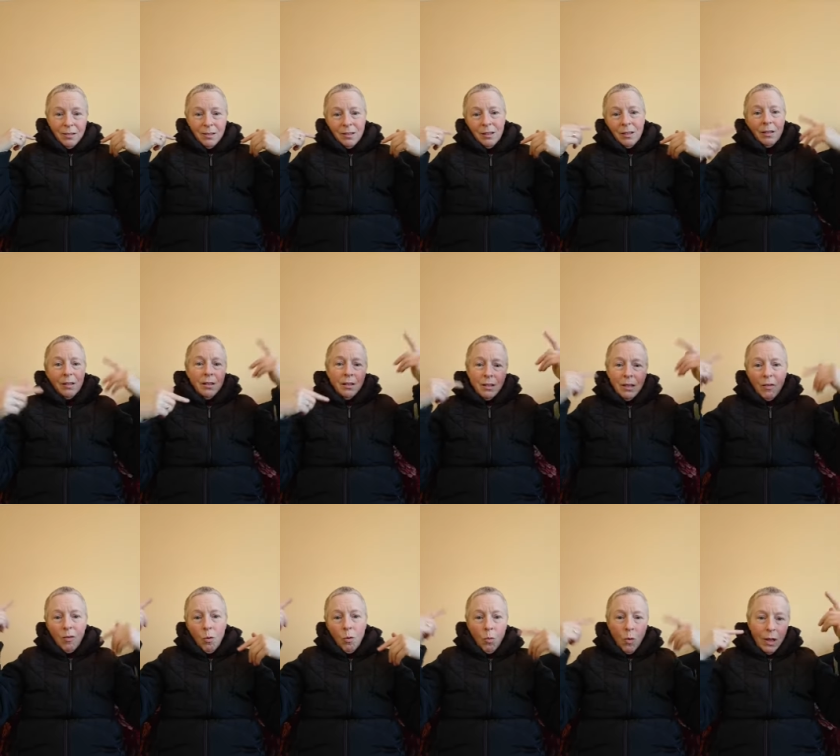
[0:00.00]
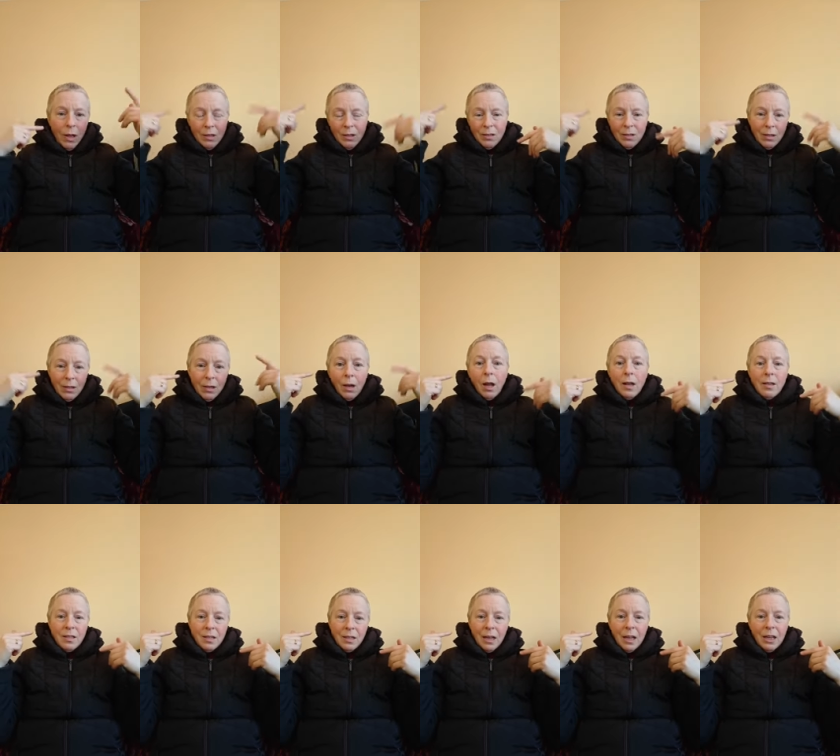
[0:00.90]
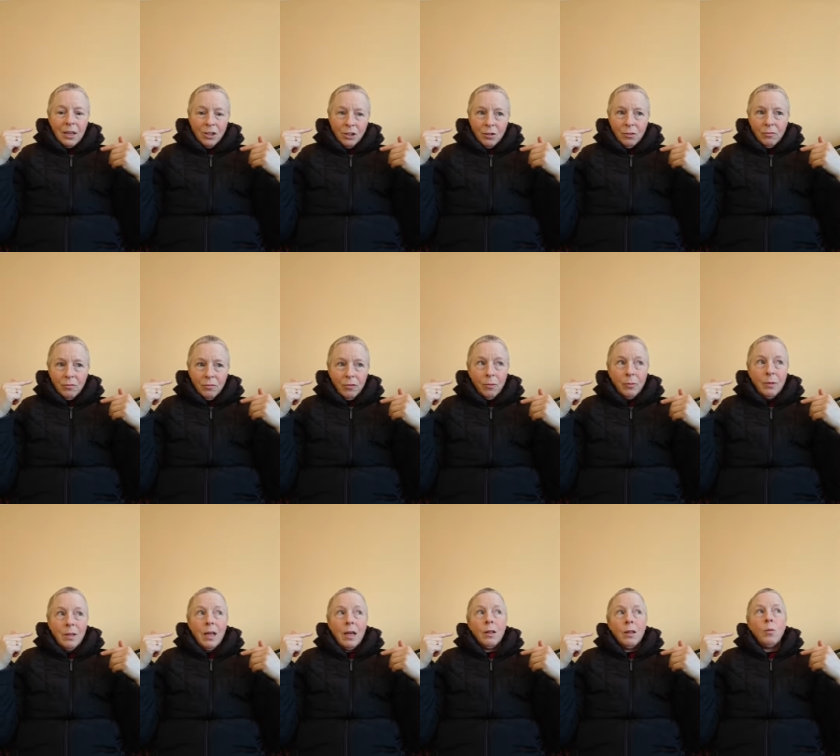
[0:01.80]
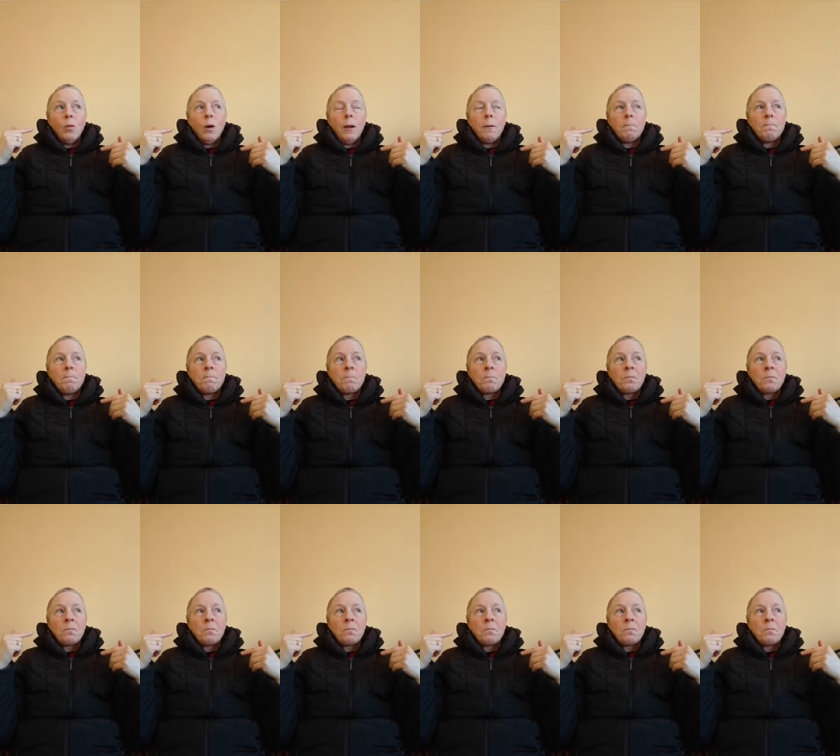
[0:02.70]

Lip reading: So never one is in isolation from the other one.